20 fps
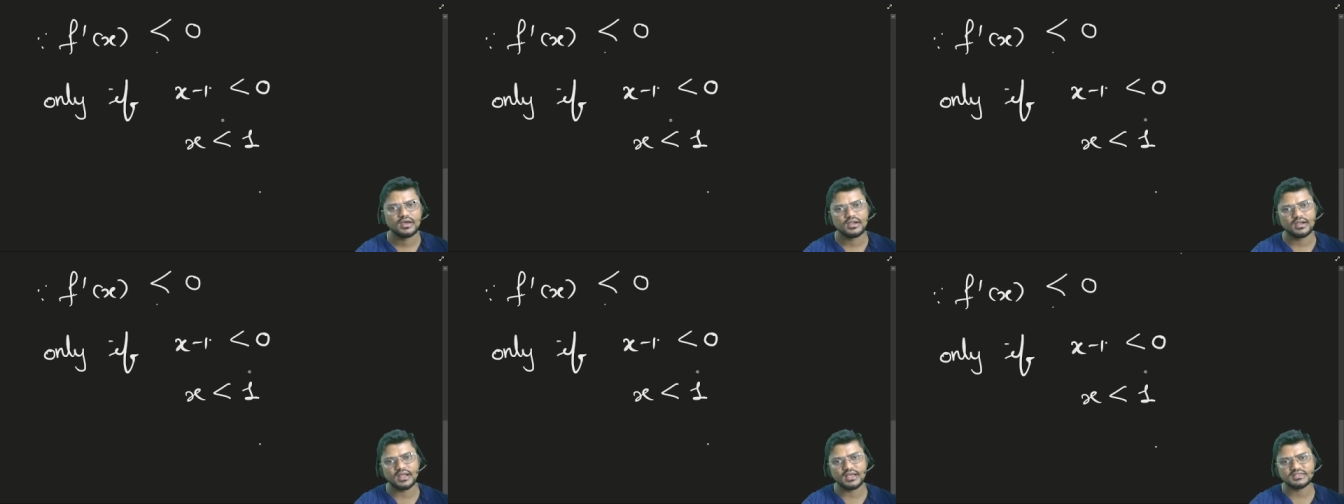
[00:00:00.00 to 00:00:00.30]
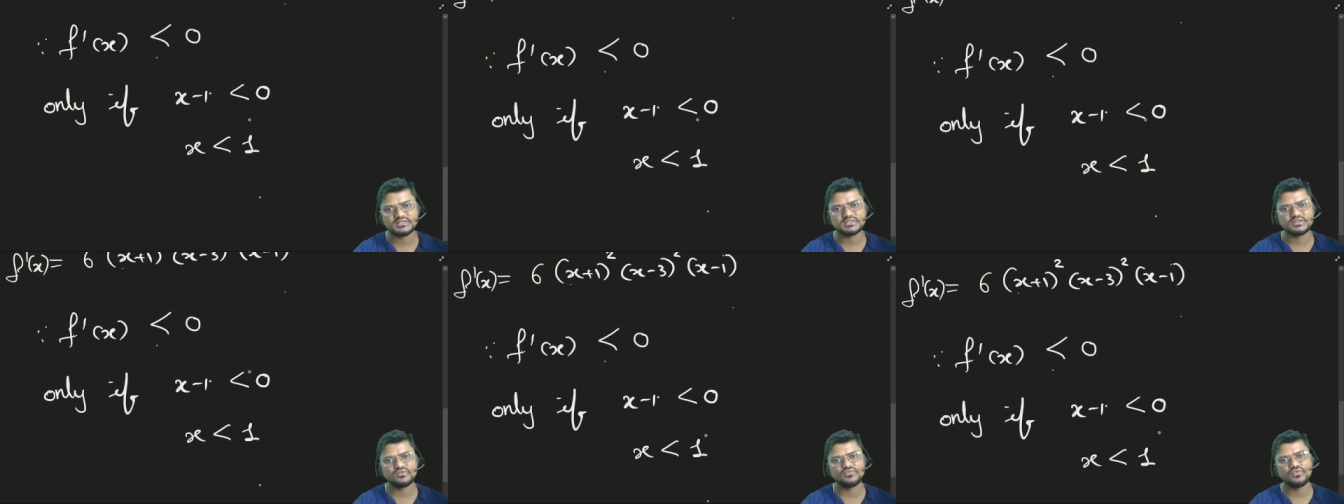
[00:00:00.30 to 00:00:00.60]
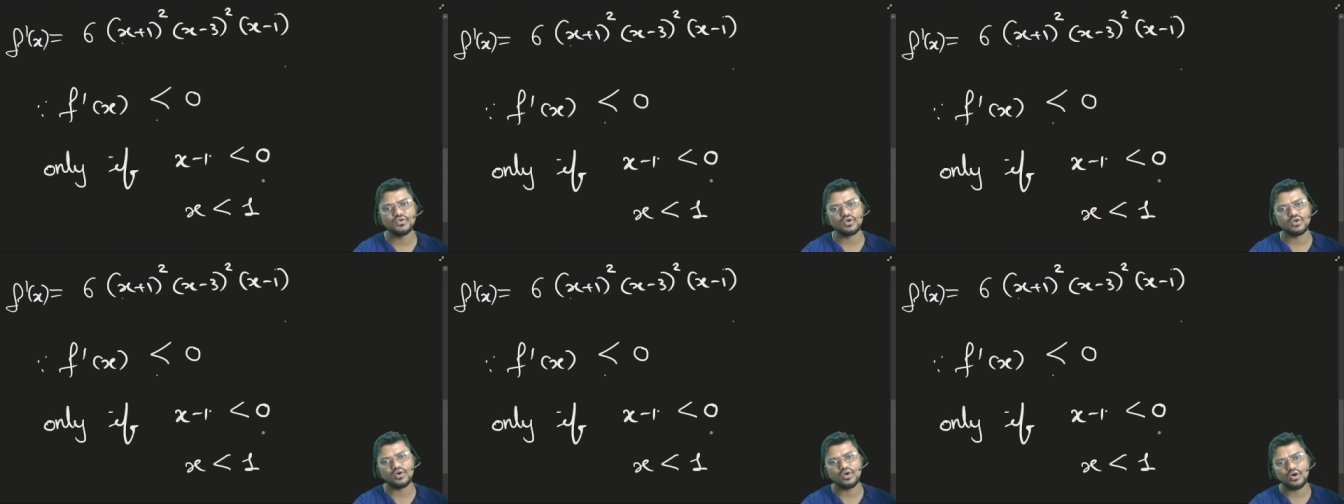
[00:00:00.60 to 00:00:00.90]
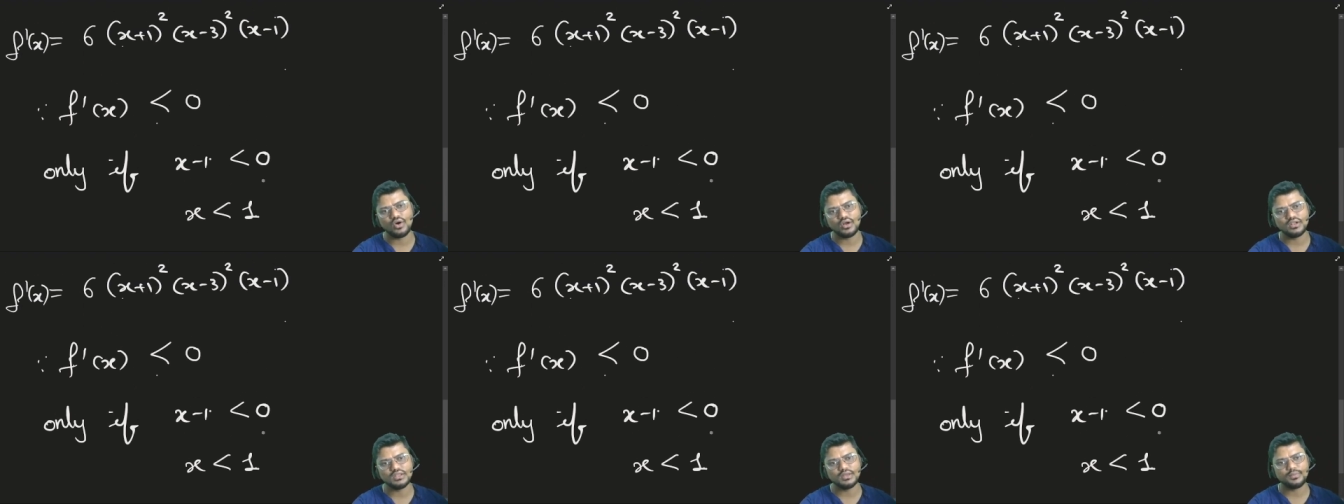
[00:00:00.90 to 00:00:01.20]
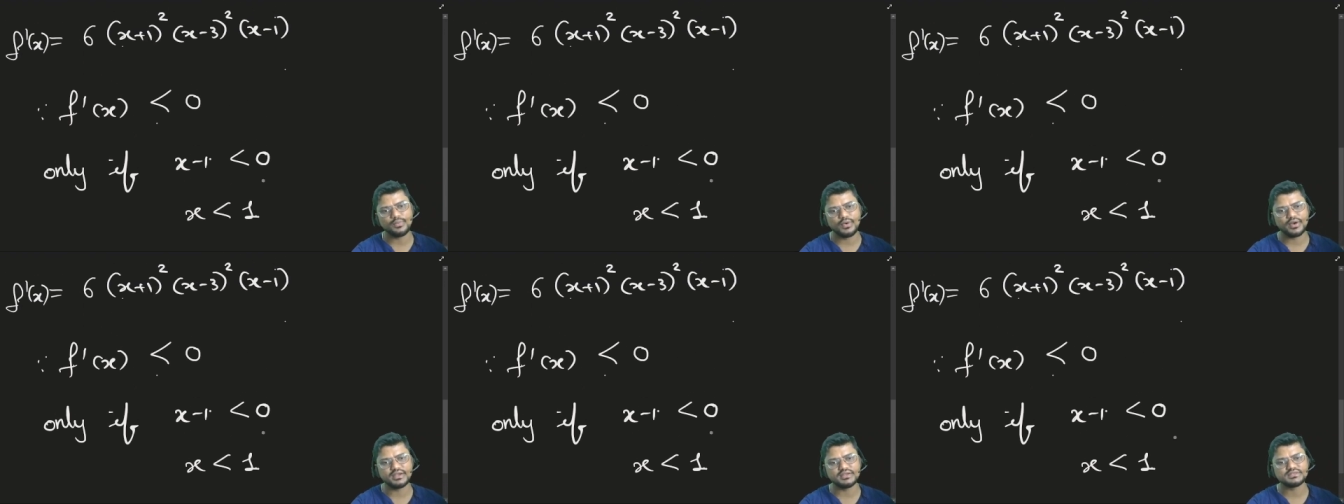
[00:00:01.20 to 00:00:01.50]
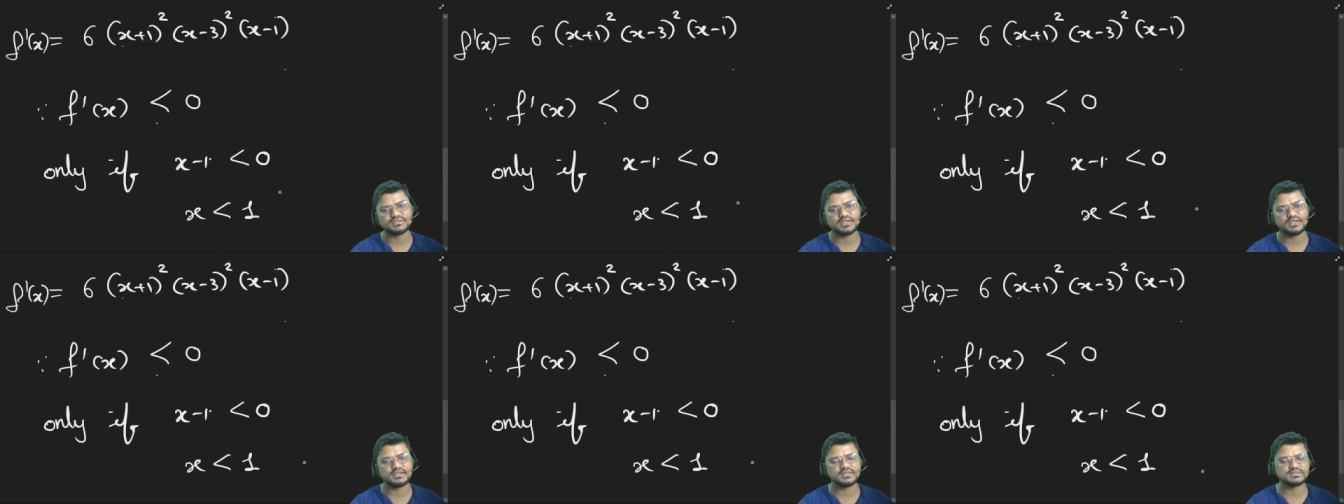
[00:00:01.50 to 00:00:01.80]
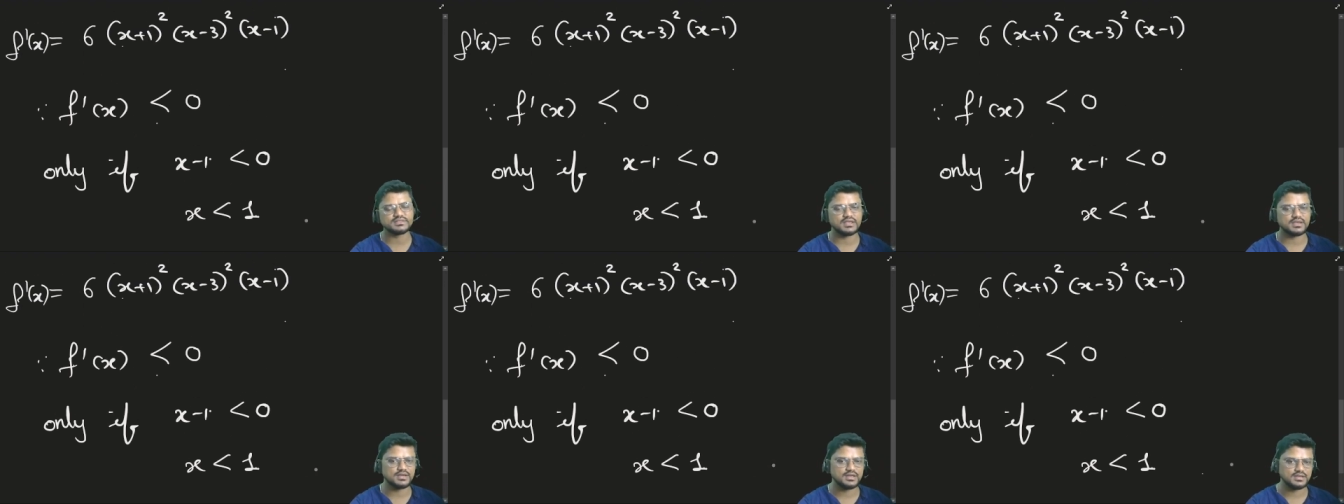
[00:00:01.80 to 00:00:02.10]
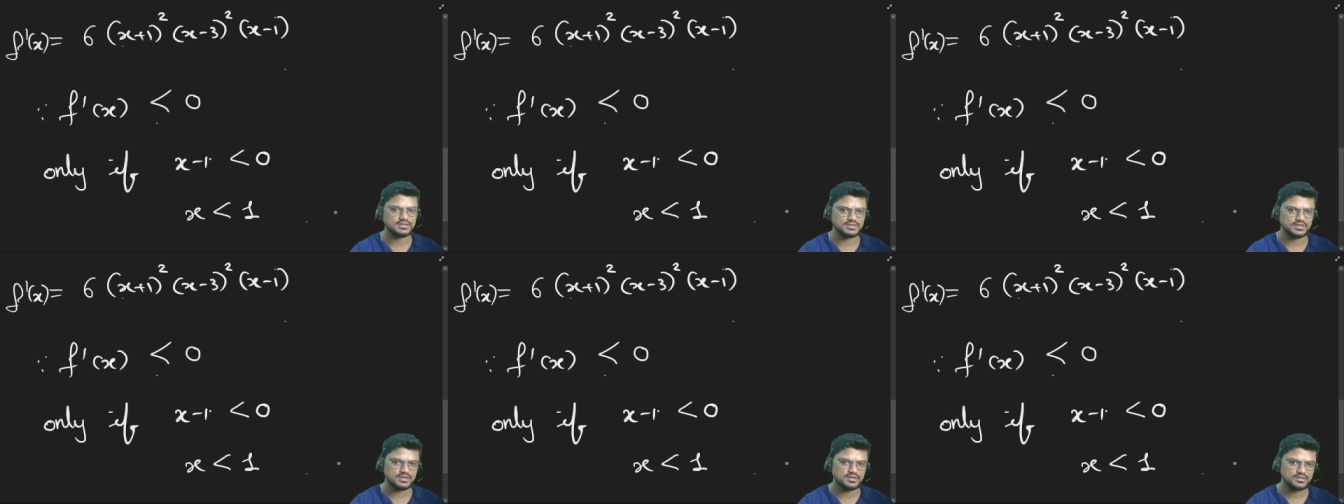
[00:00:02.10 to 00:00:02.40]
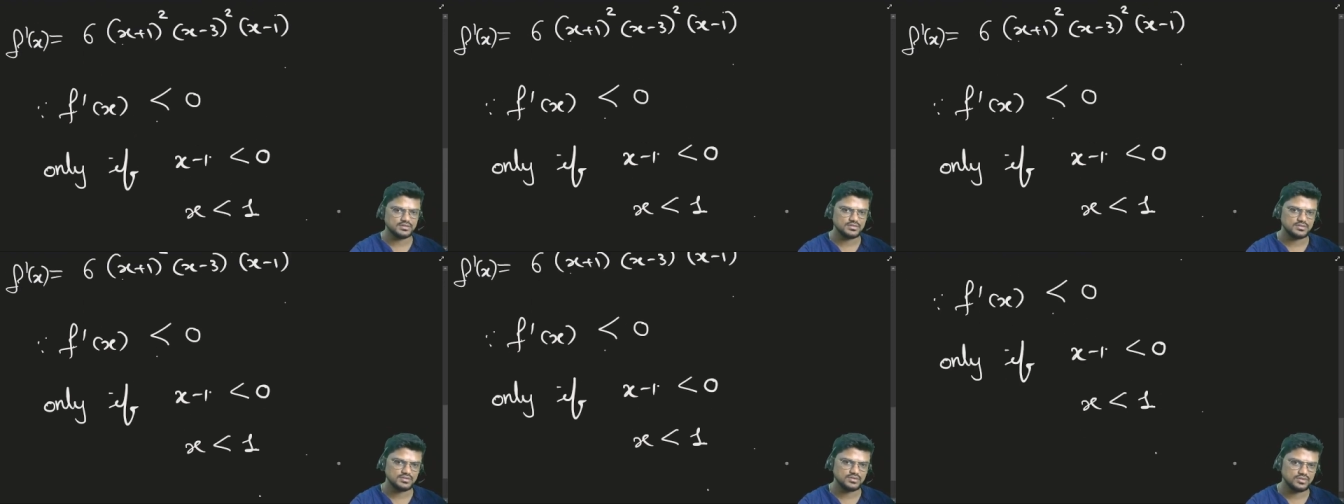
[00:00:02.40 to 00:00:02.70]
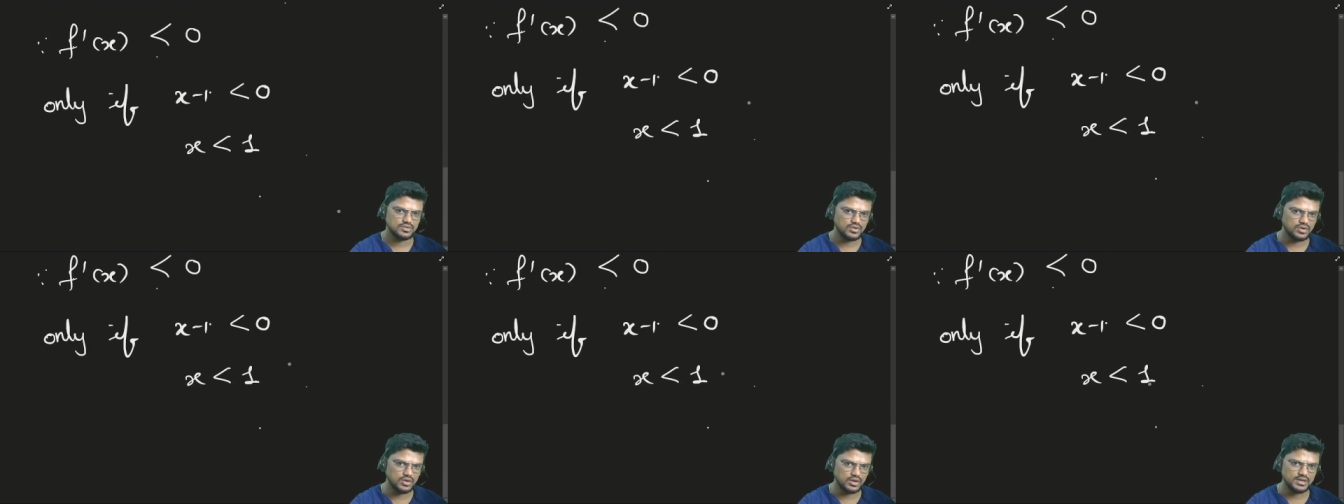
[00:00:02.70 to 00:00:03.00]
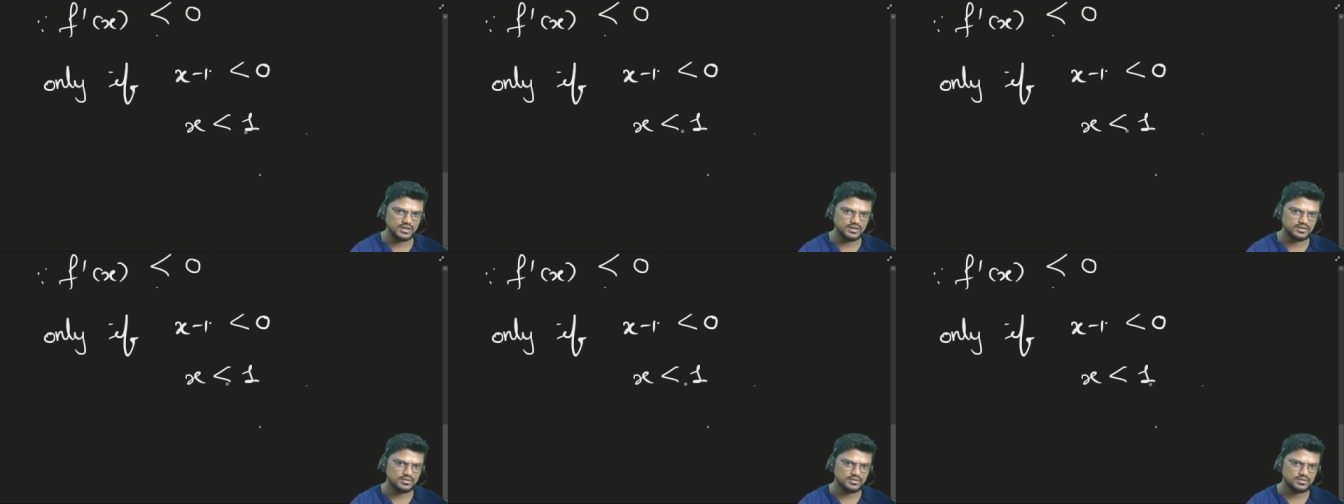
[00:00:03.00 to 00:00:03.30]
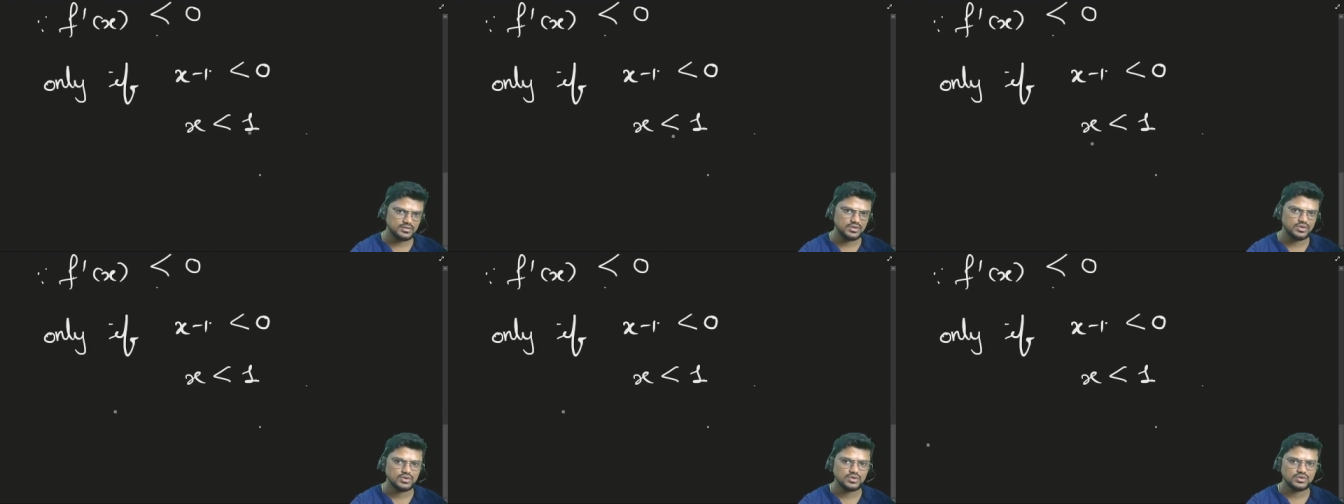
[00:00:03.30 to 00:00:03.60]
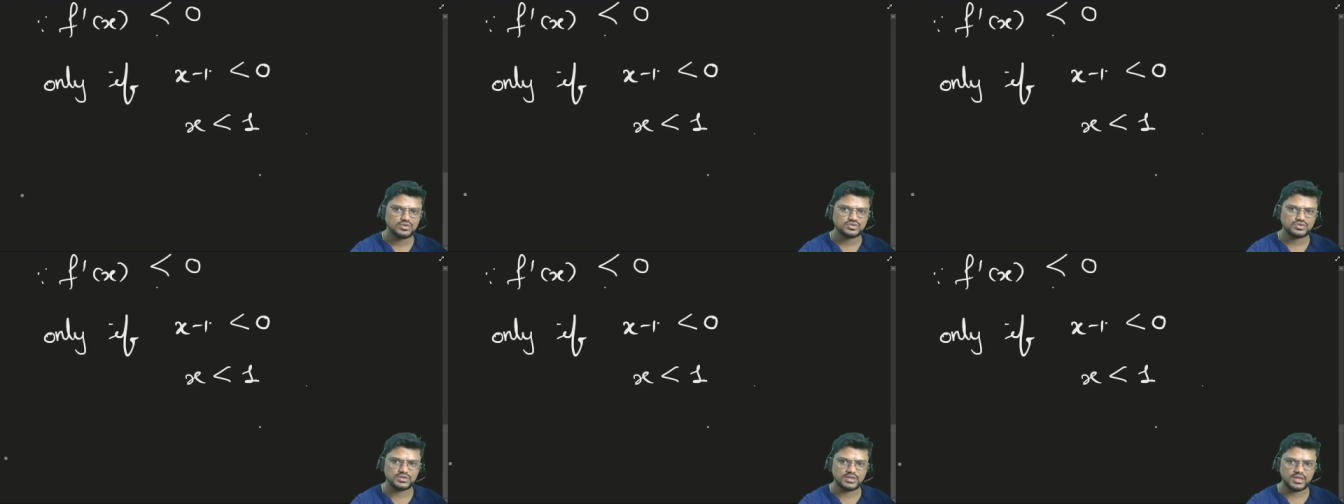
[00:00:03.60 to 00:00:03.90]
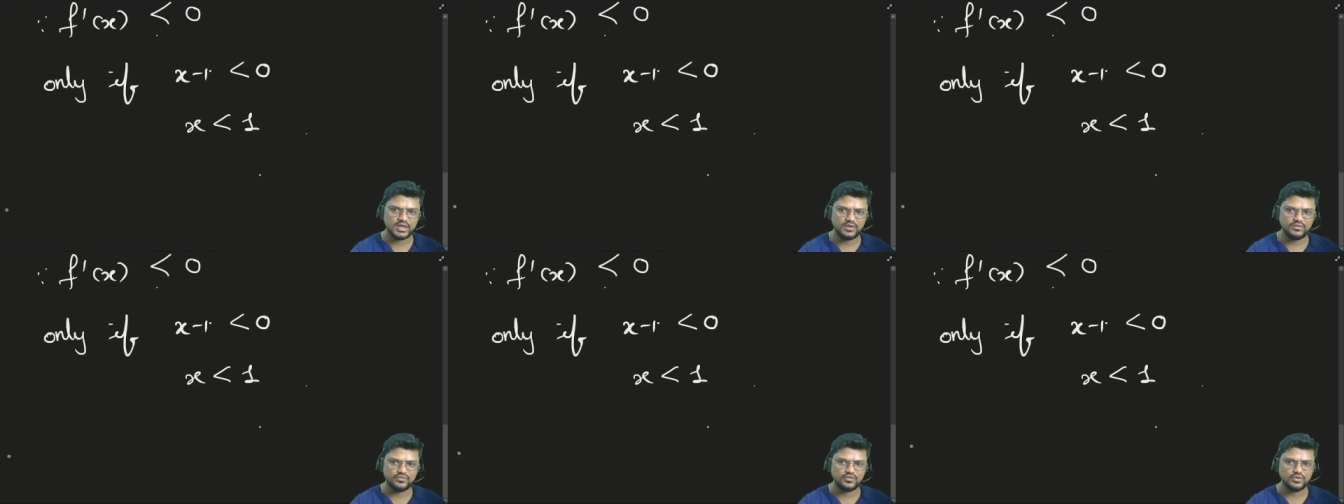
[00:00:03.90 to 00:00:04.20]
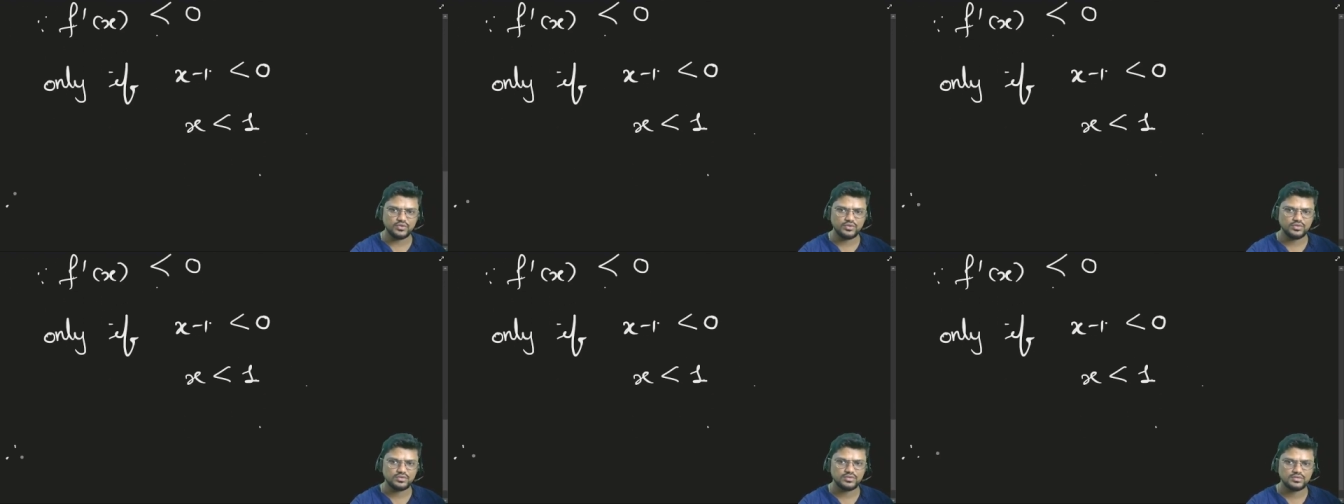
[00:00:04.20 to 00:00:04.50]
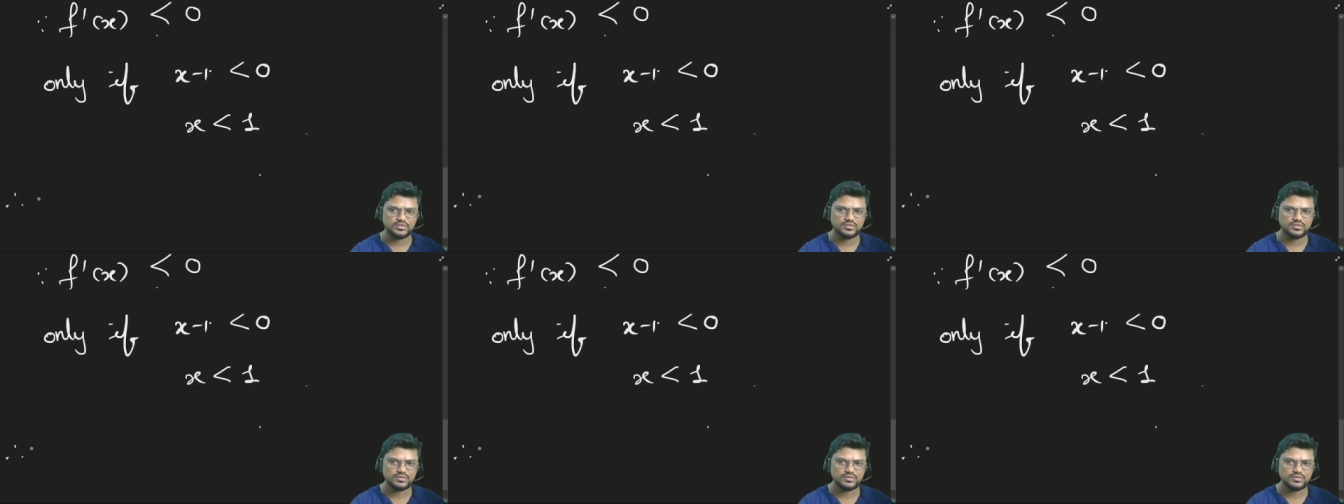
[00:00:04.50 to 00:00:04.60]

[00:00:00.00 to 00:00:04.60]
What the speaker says: Rest for all the points it is increasing. Got it? So therefore